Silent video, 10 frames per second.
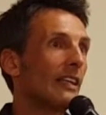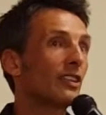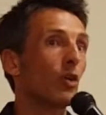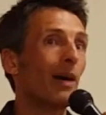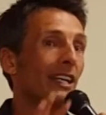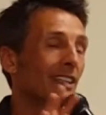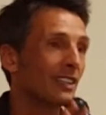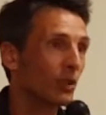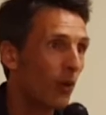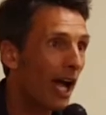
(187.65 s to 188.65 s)
So by
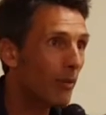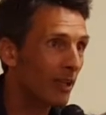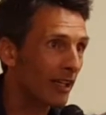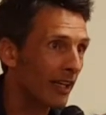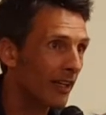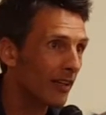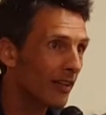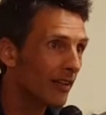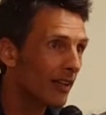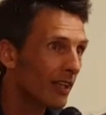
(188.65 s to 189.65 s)
describing it,
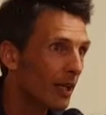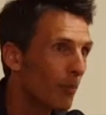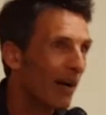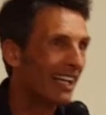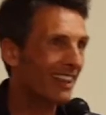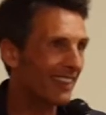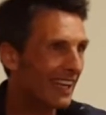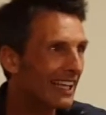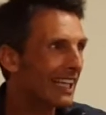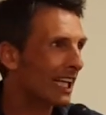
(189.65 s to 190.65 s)
by
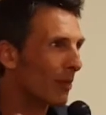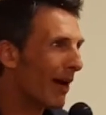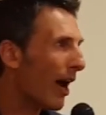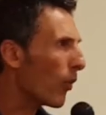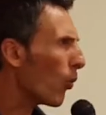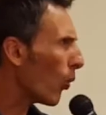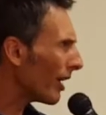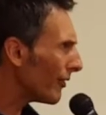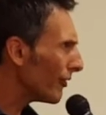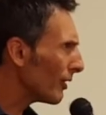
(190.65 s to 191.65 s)
thinking about
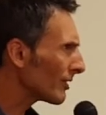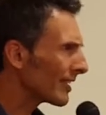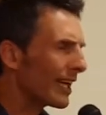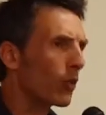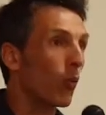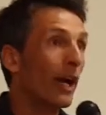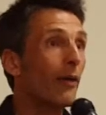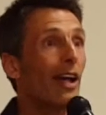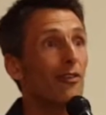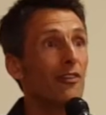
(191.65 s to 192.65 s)
what it feels like,
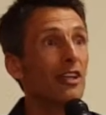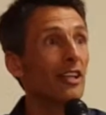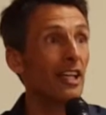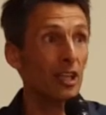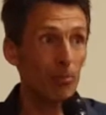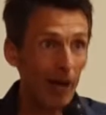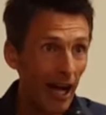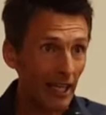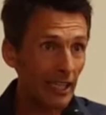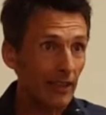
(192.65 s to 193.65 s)
where I feel it in the
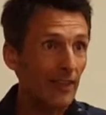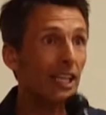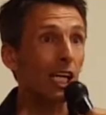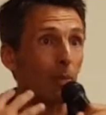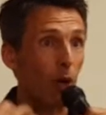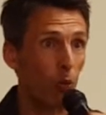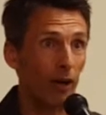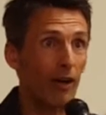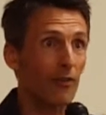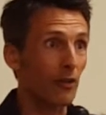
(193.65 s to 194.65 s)
body, thinking about
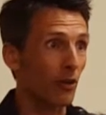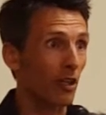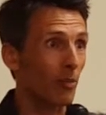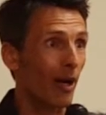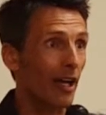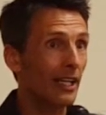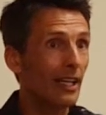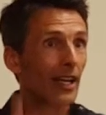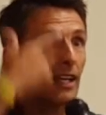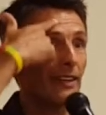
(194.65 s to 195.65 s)
where I feel it in the
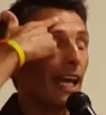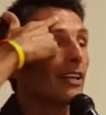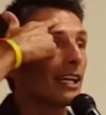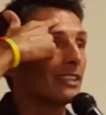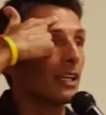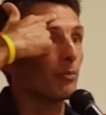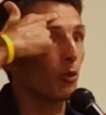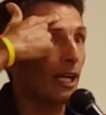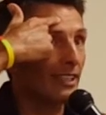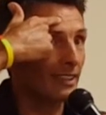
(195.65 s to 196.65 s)
body, that lights up the
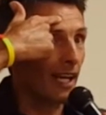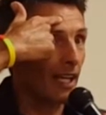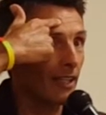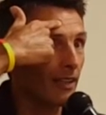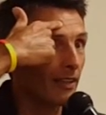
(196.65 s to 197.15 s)
right side